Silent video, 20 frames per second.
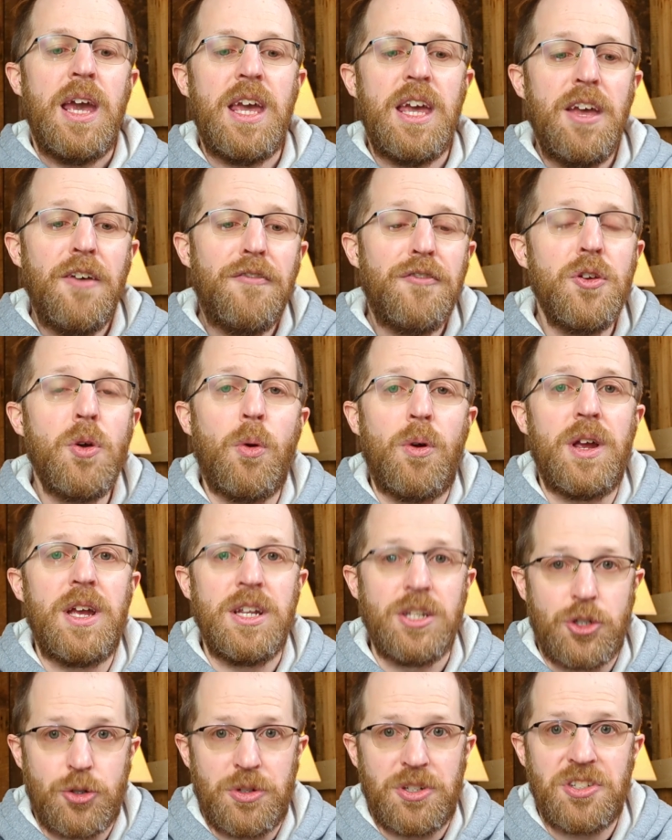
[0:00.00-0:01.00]
If you're
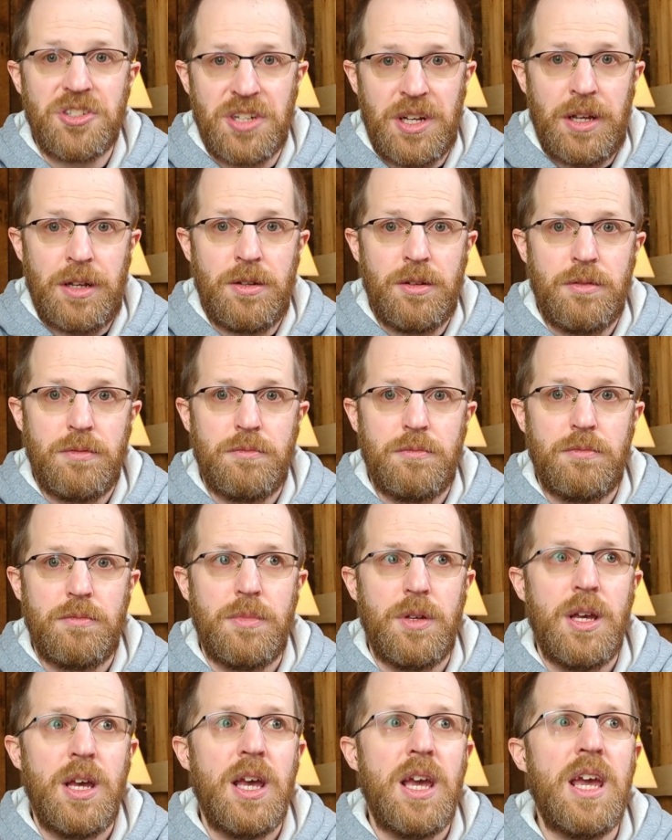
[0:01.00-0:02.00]
interested
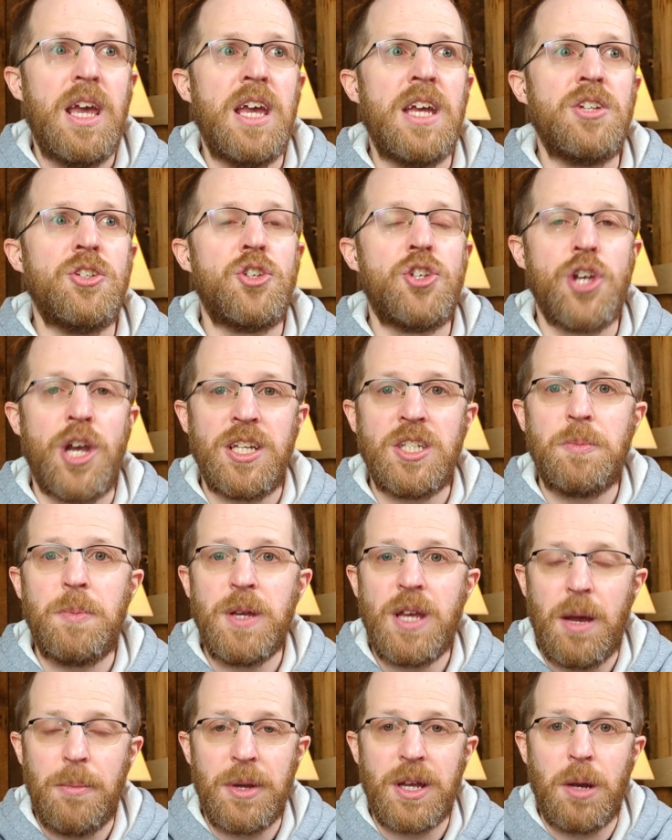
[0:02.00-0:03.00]
in just
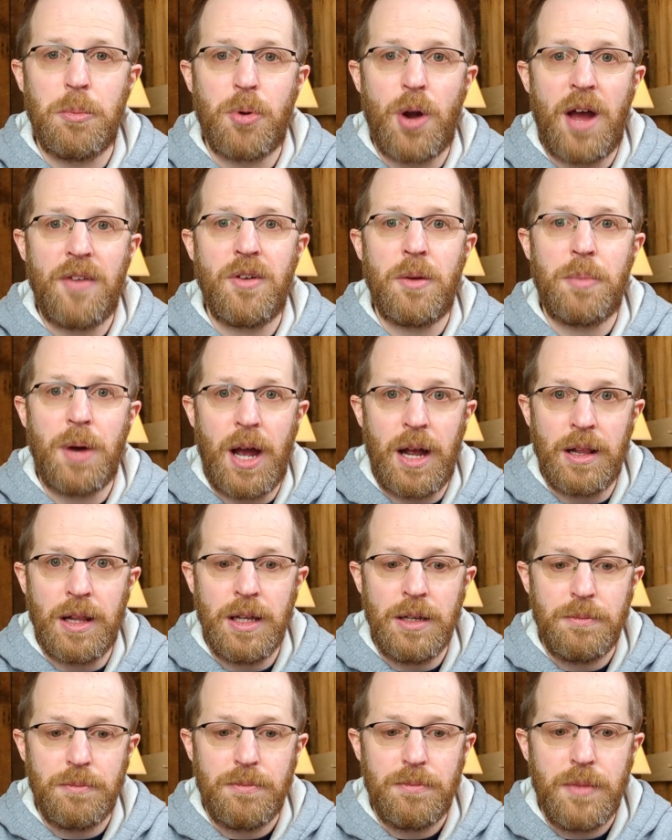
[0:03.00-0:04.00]
becoming a private
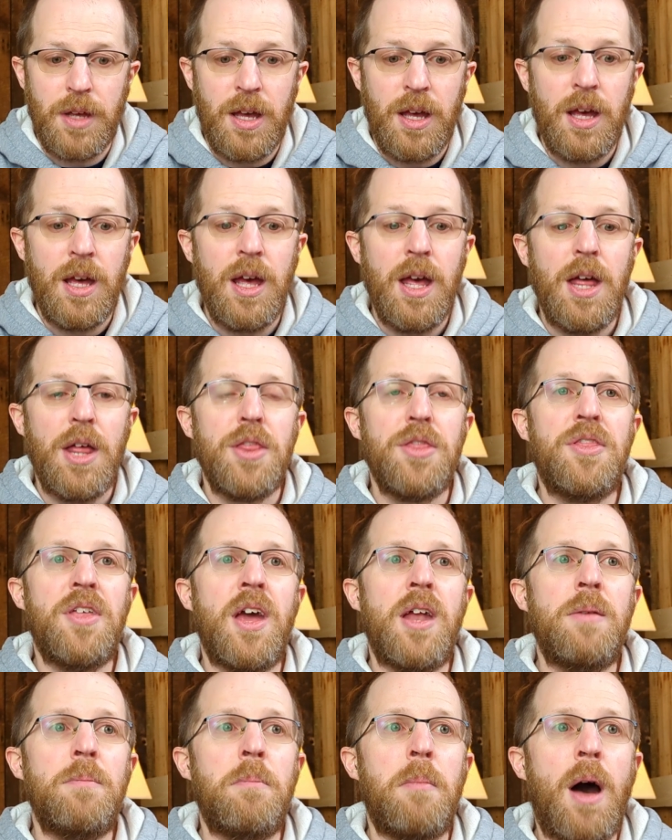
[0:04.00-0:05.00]
pilot,
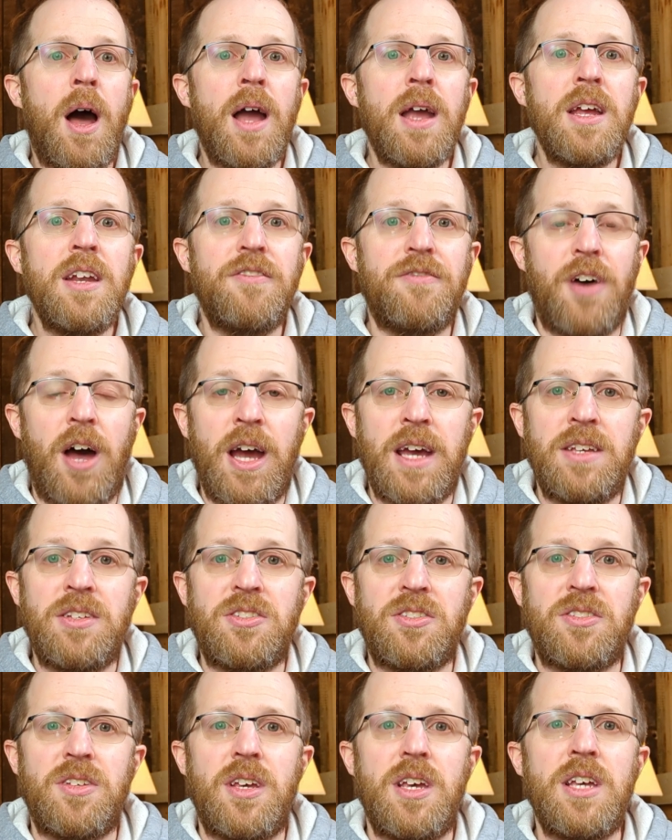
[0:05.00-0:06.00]
then my
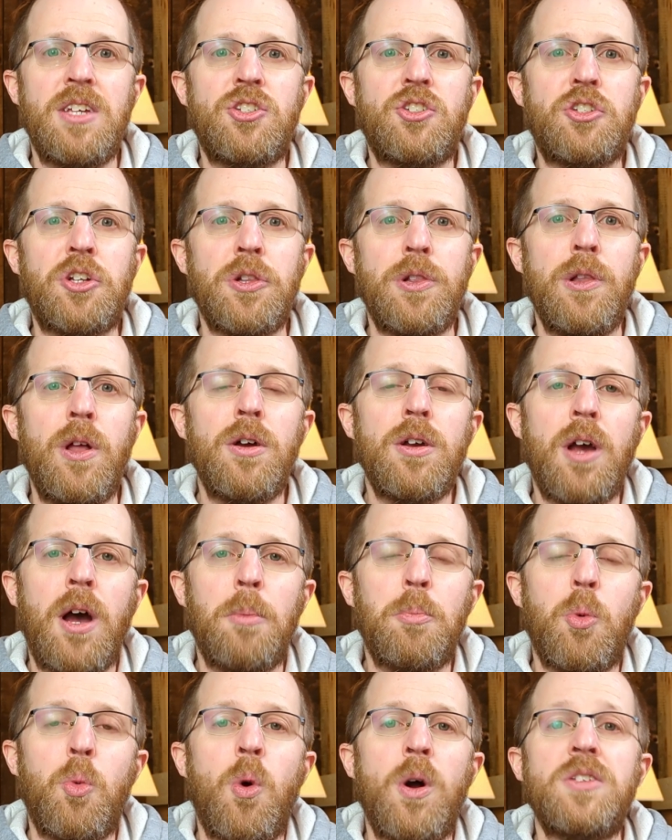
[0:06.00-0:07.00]
advice is to look
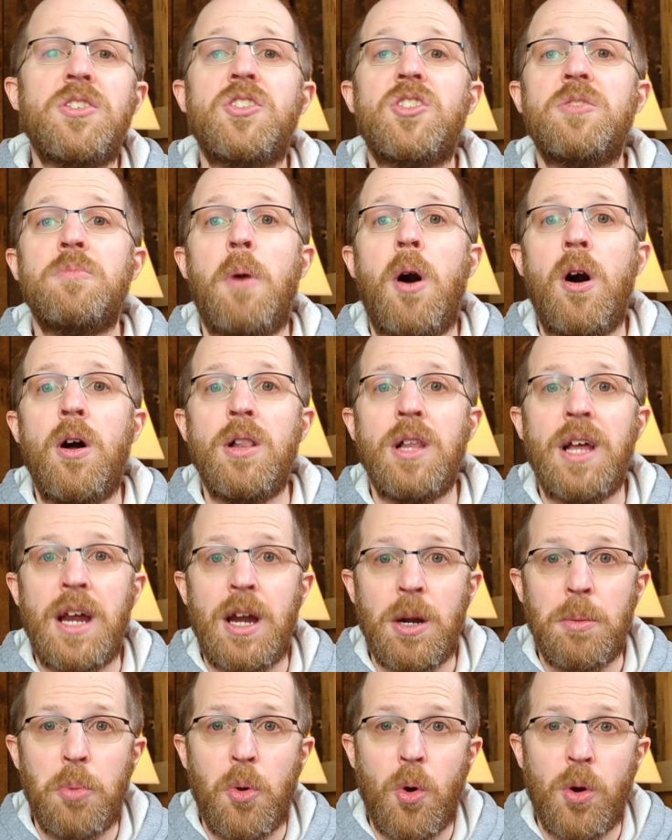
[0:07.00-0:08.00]
up what small
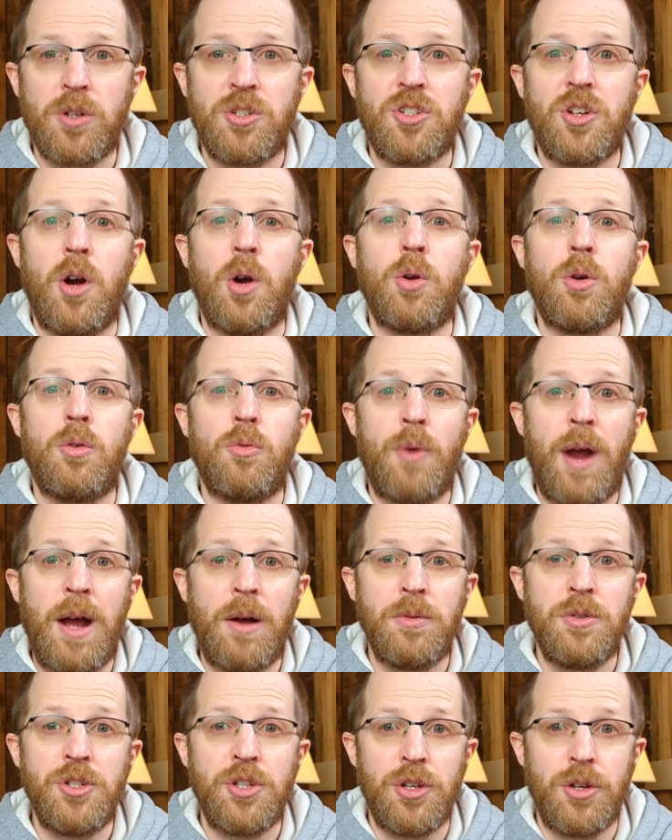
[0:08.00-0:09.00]
airports are
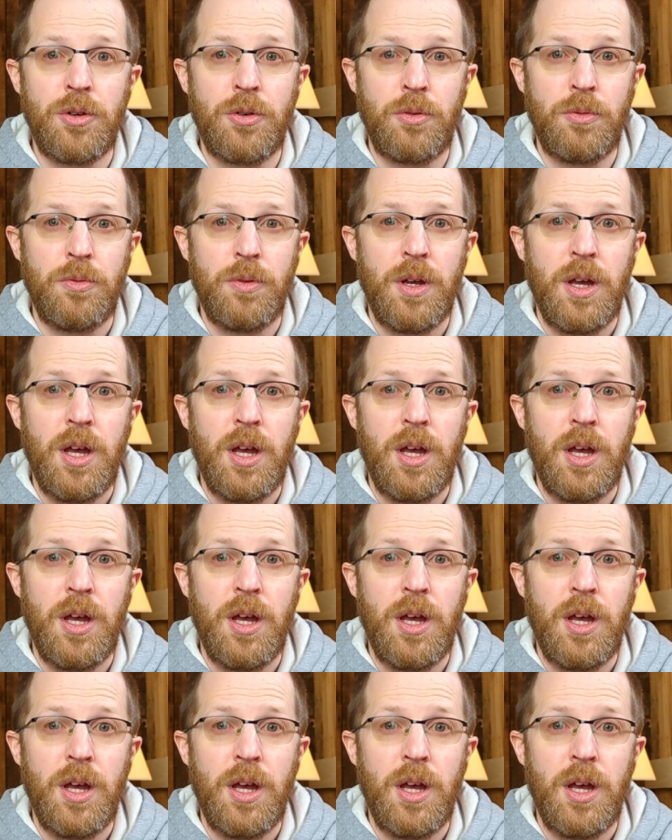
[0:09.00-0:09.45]
around you.